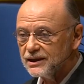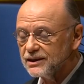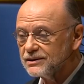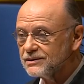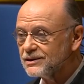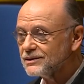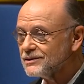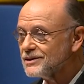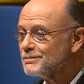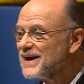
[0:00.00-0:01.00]

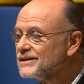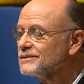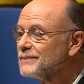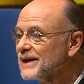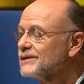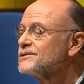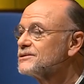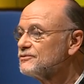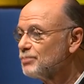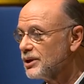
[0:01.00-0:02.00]
in the
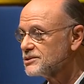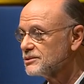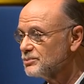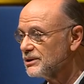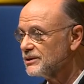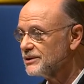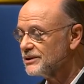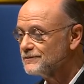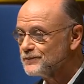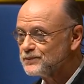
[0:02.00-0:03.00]
mathematics of
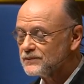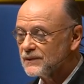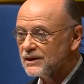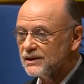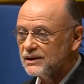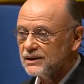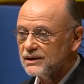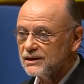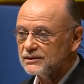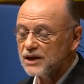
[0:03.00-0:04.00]
possibility.
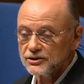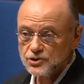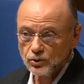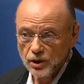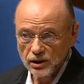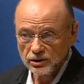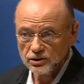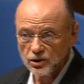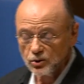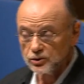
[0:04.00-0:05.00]
Not so long
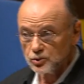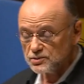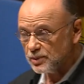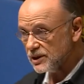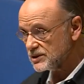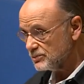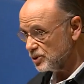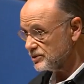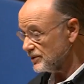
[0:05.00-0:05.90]
ago, it was possible